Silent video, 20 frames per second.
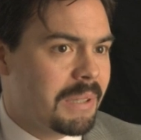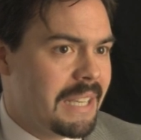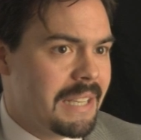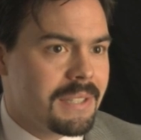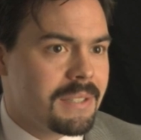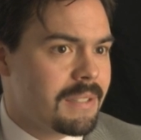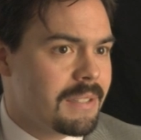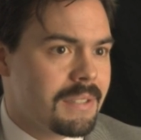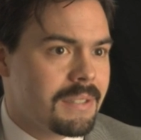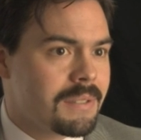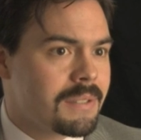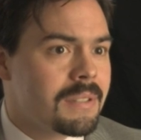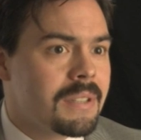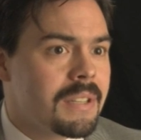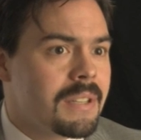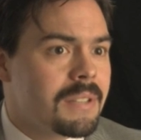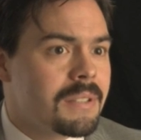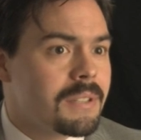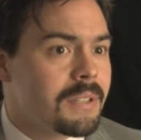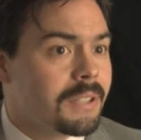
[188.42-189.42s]
places
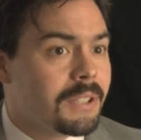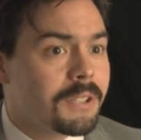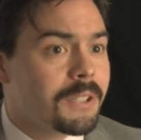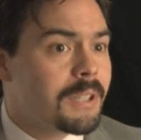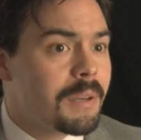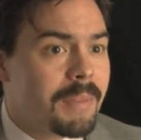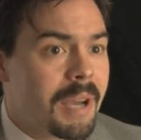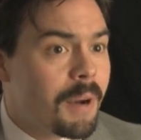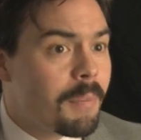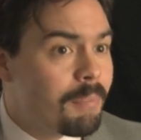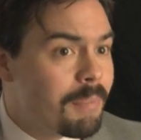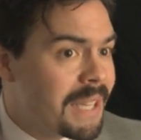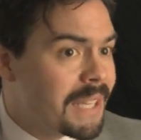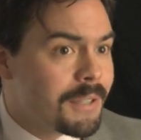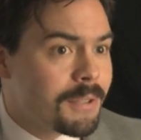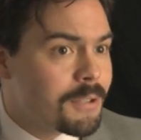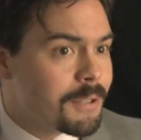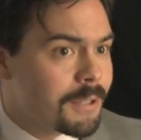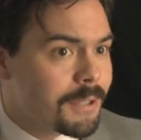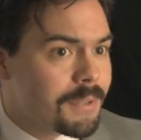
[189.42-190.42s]
to learn about
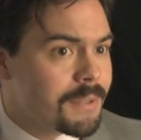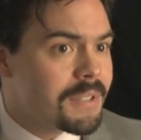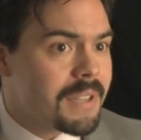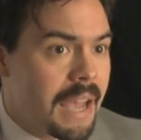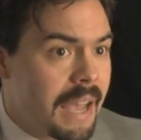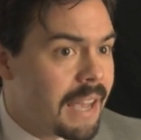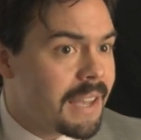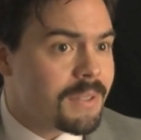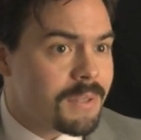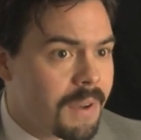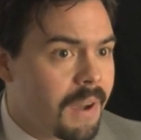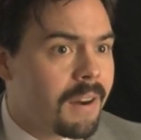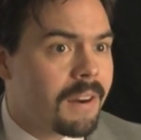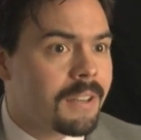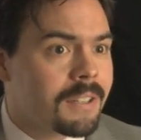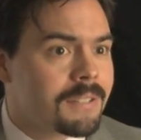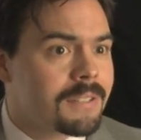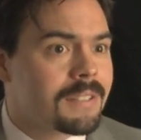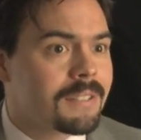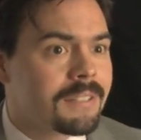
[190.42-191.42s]
miniatures as
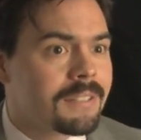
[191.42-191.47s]
art.